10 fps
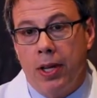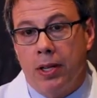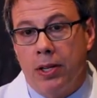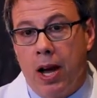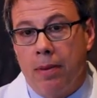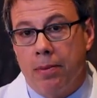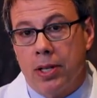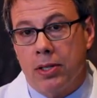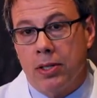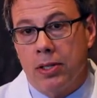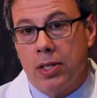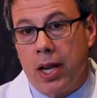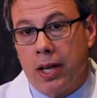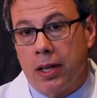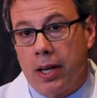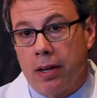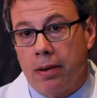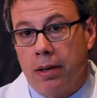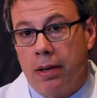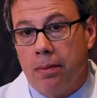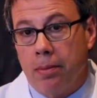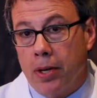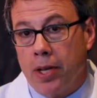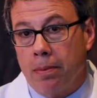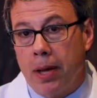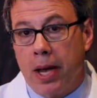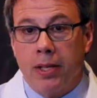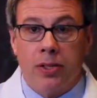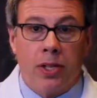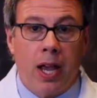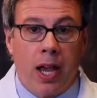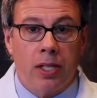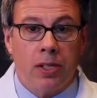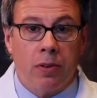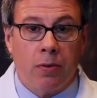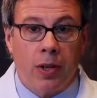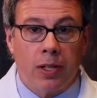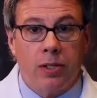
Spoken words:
numbness, tingling, burning pains in hands and feet,